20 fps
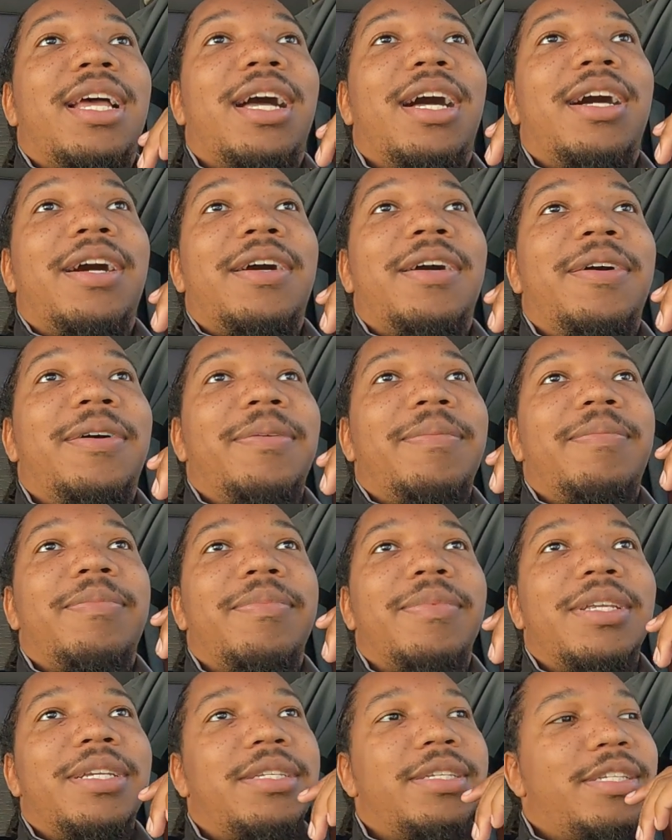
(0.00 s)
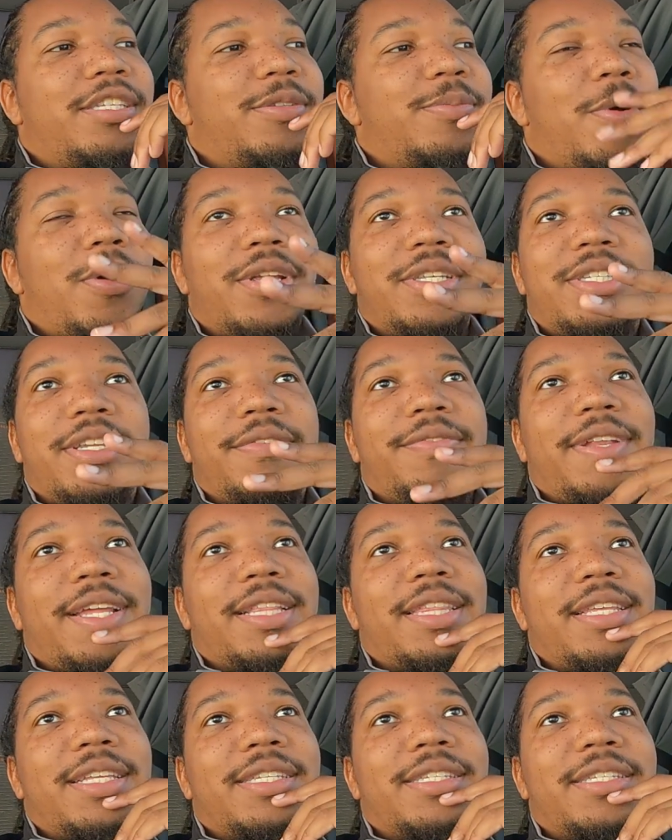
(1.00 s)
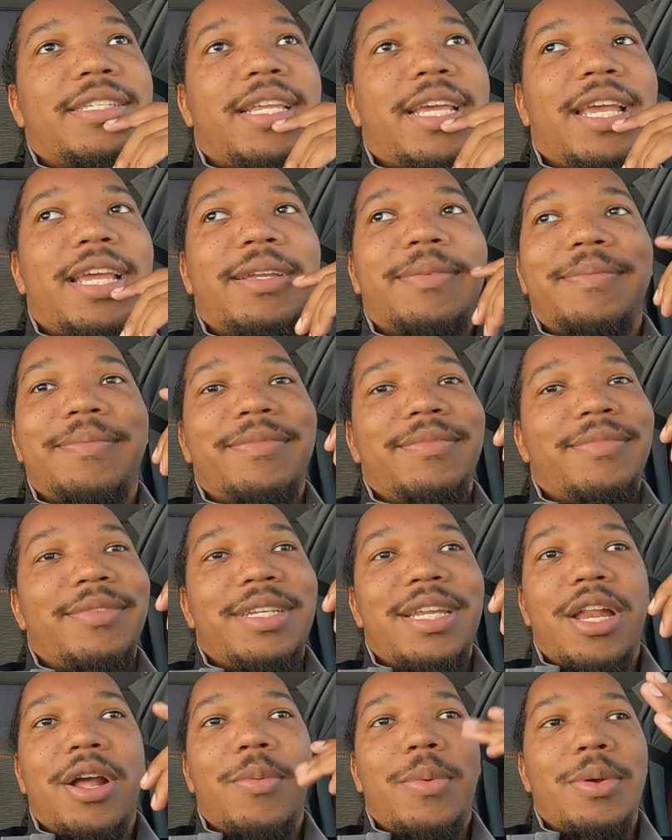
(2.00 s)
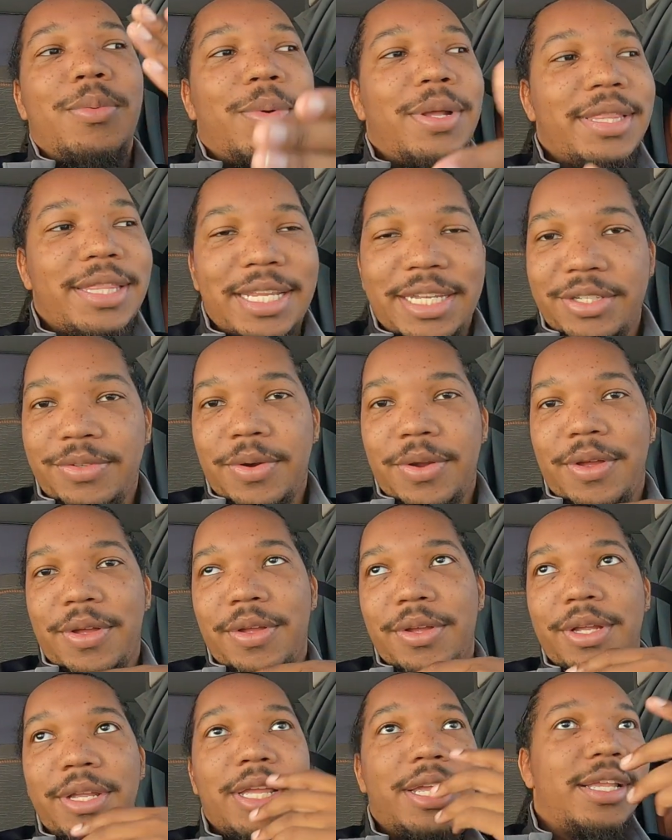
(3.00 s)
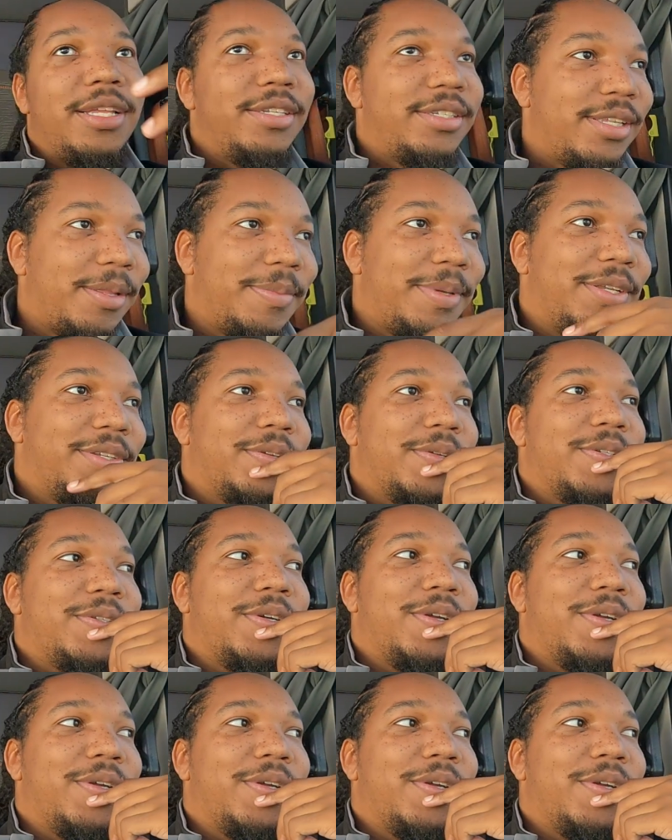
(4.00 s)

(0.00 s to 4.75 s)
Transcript: It's just small stuff like this. It's like, when one thing's wrong, something else goes